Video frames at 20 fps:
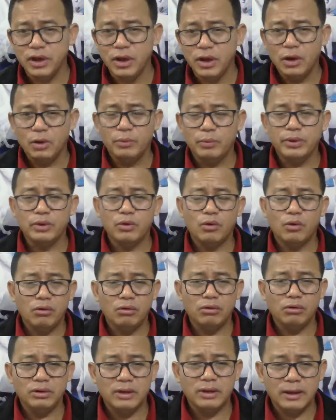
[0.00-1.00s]
We all
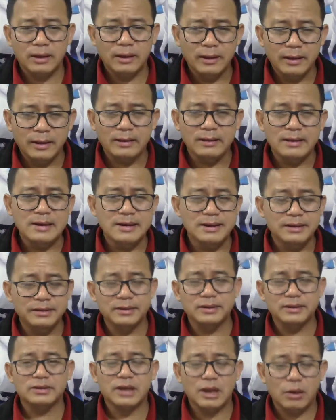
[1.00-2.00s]
the
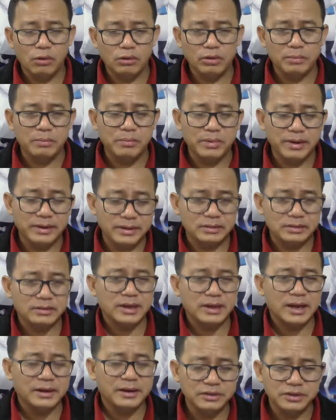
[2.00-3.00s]
leaders, all the brothers
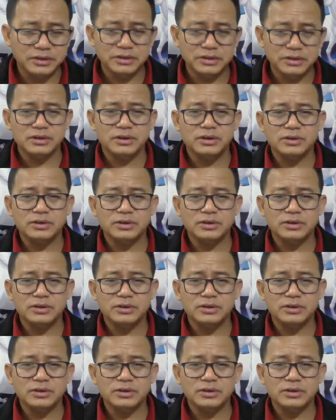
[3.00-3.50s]
and sisters,